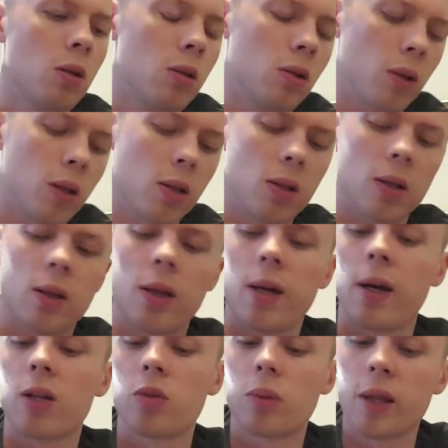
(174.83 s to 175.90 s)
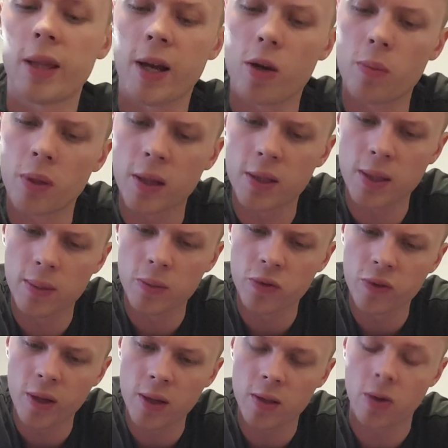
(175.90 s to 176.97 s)
Sorry, the output sample
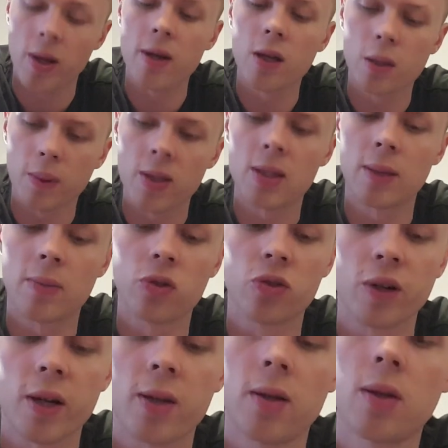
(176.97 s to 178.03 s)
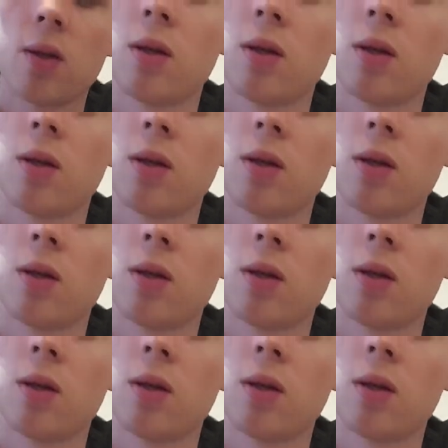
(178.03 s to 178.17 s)
rate, sorry, incoming sample rate.